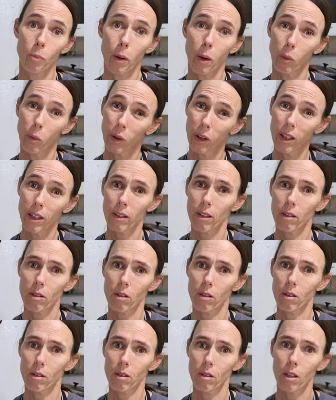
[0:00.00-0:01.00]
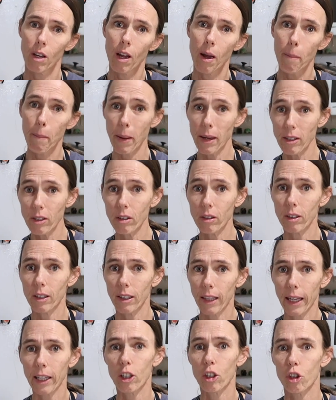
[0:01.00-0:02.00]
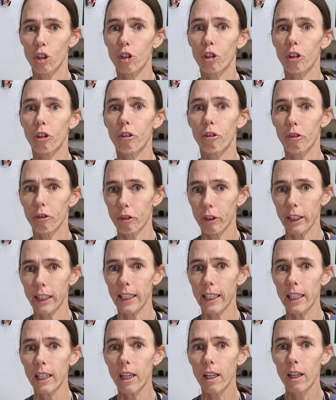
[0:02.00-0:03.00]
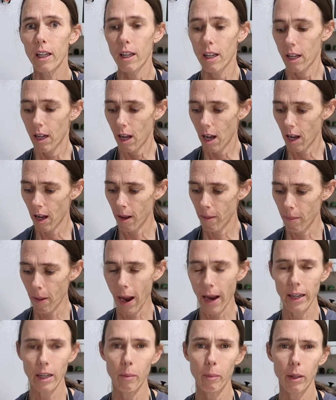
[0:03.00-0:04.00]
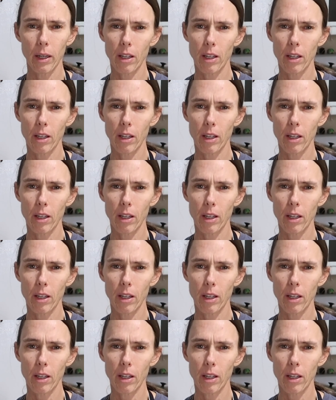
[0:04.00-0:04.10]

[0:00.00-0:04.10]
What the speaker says: but really this is basically like a sugar-free item.